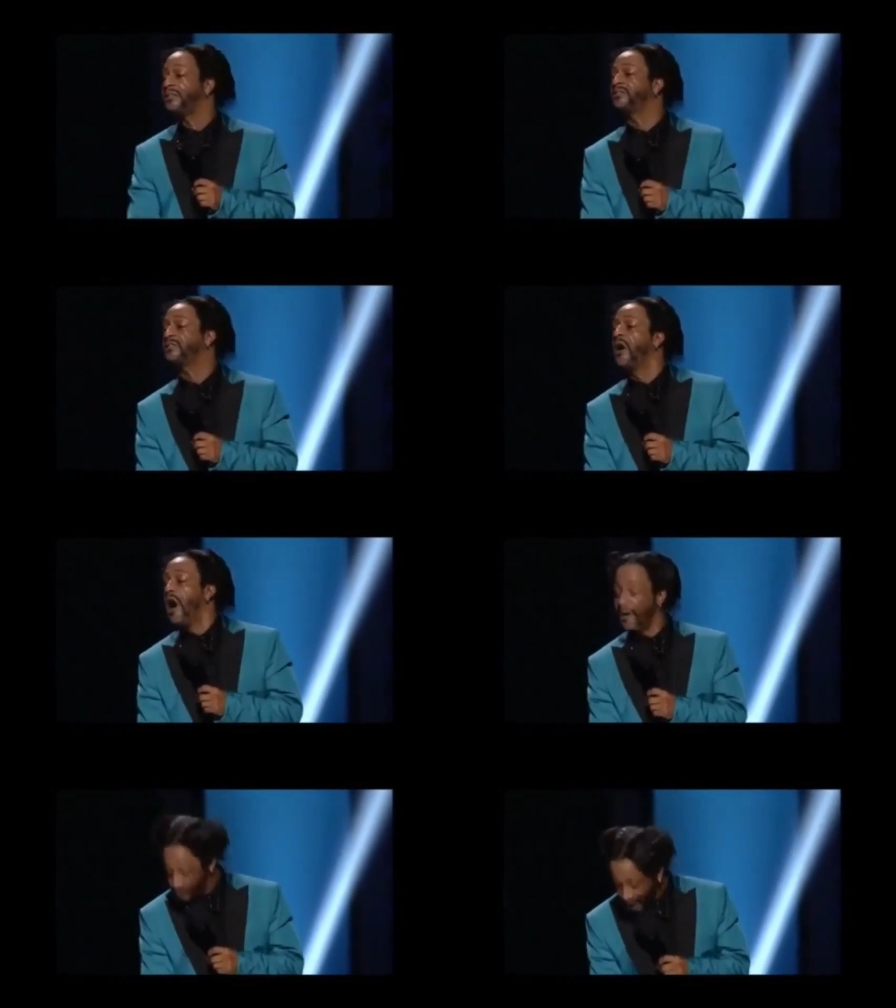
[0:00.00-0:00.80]
States
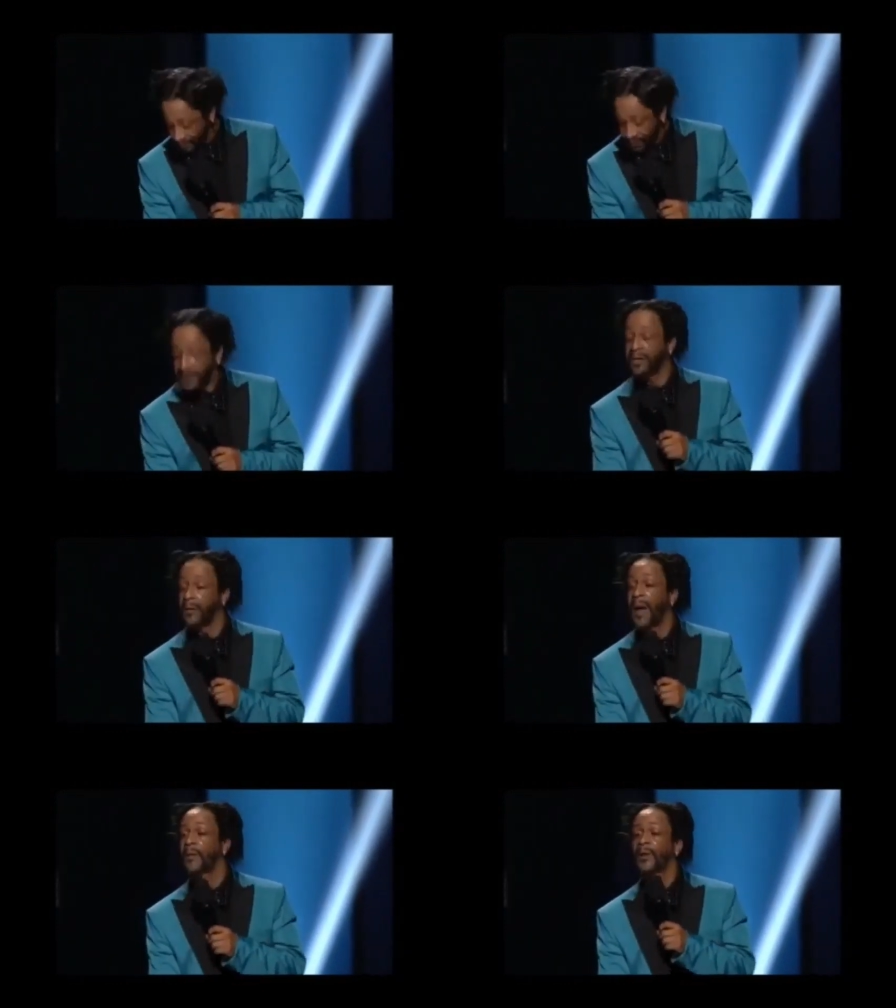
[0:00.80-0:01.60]
of
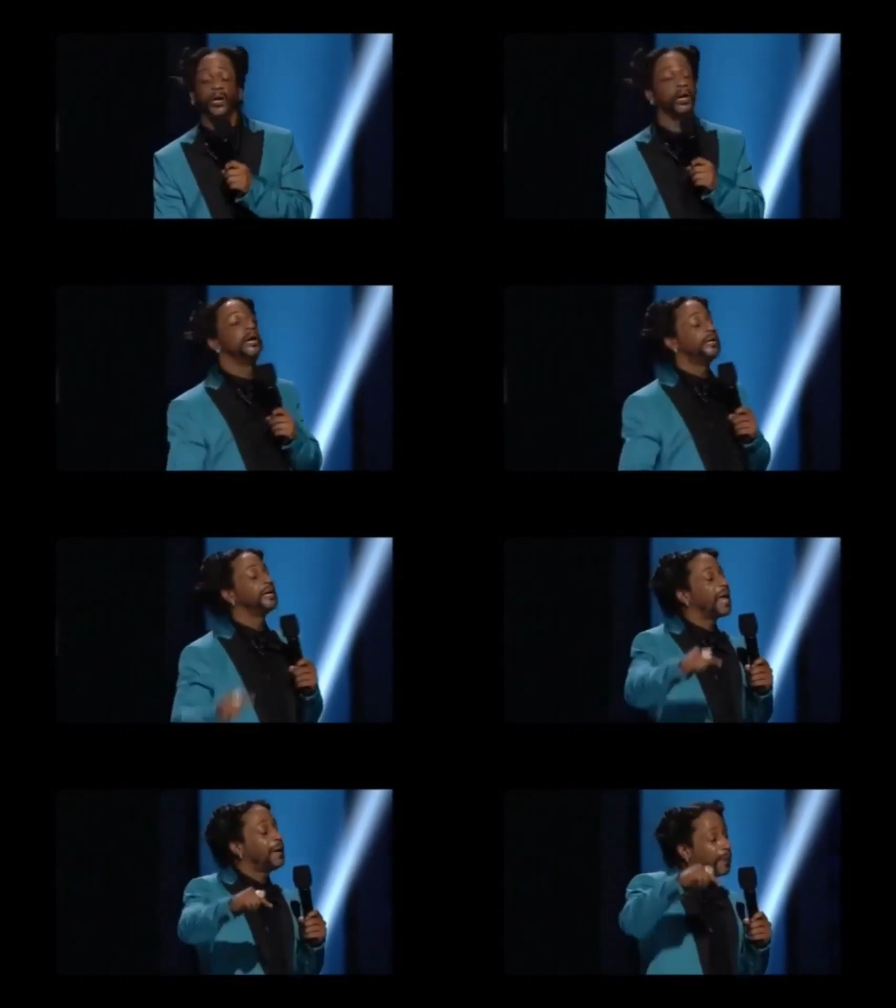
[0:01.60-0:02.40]
motherfucking
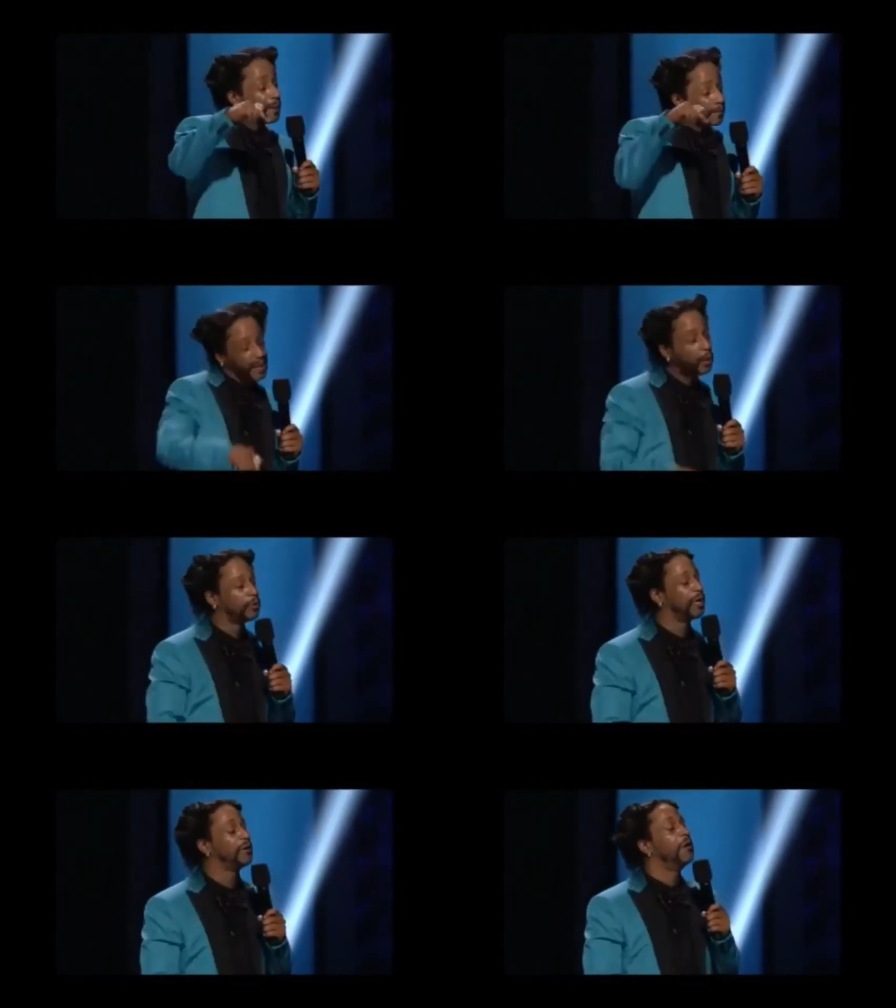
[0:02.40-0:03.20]
America that they've been
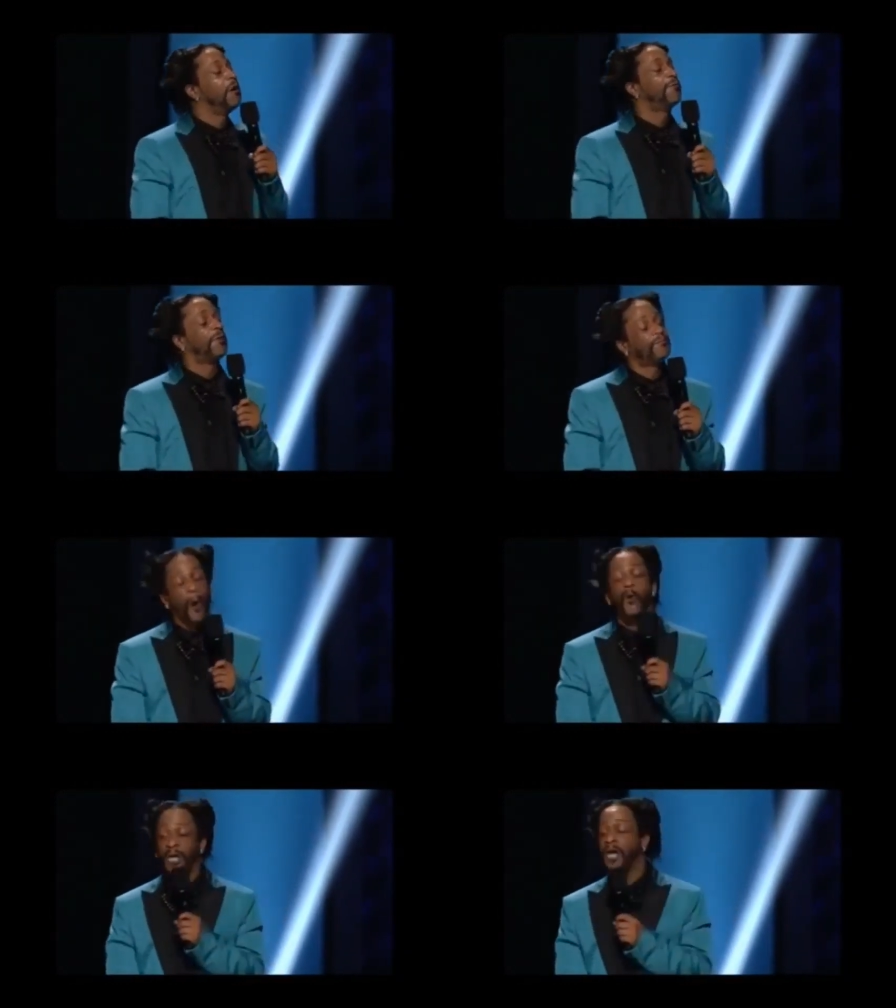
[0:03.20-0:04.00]
building
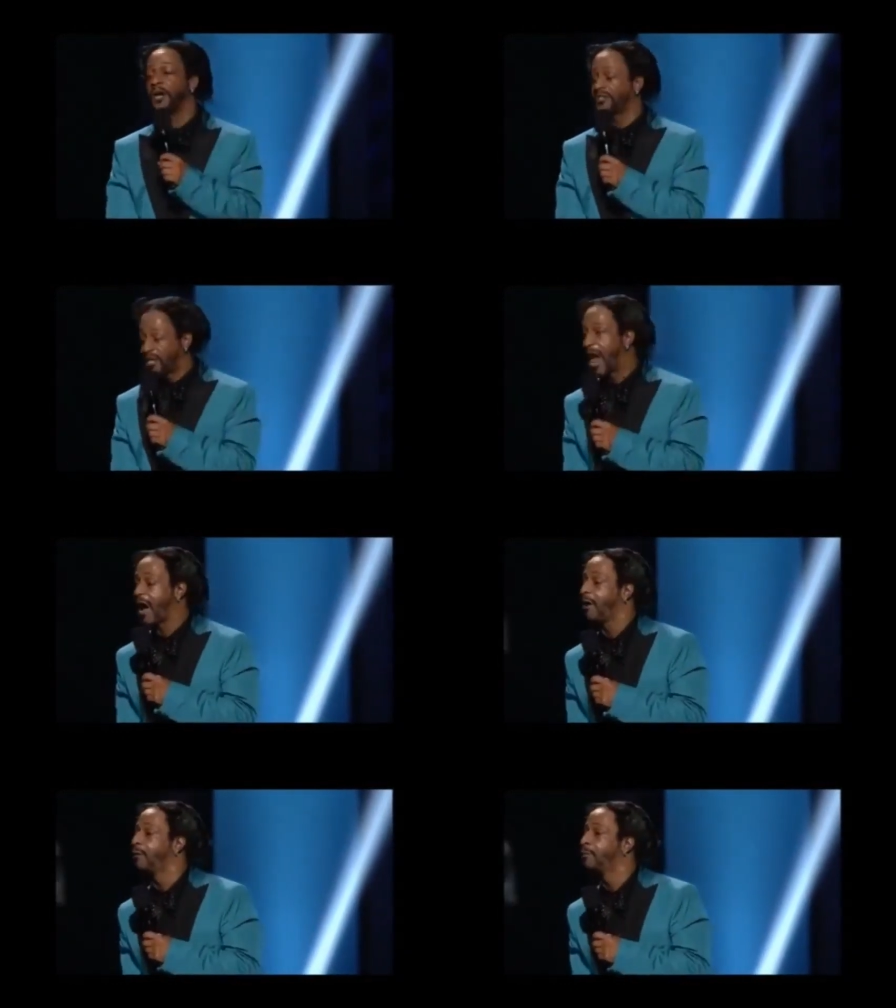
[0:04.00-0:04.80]
for four
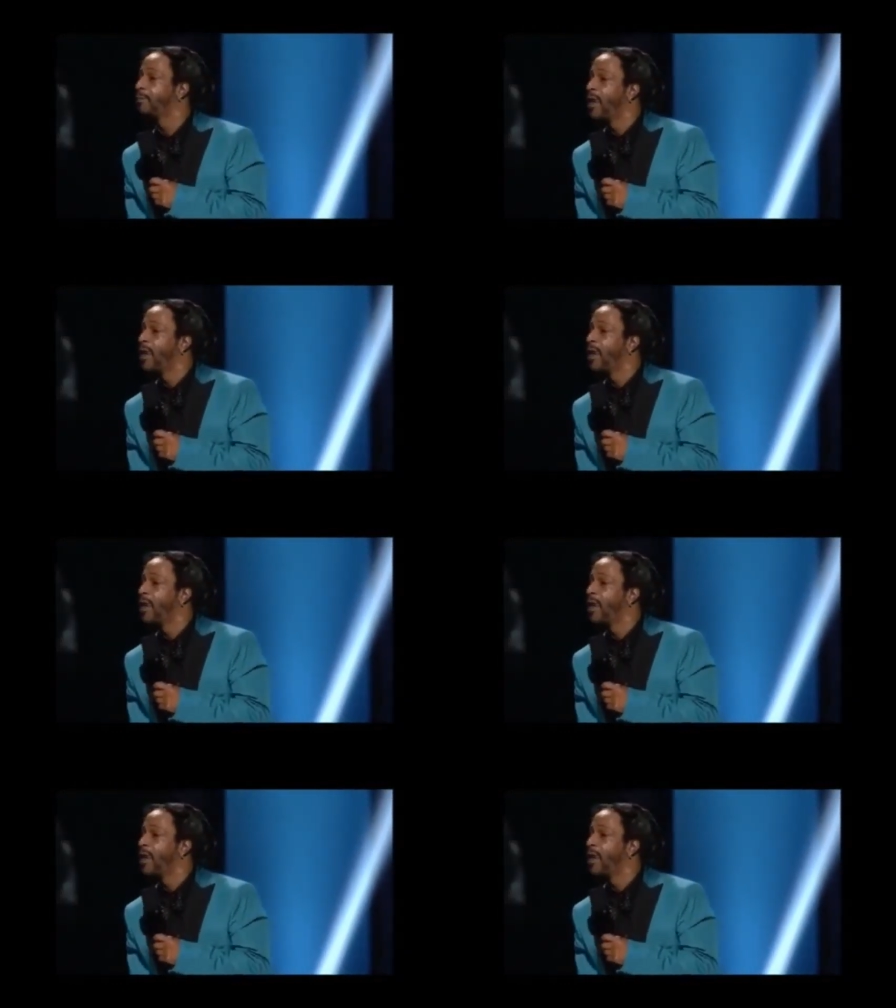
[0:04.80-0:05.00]
years now.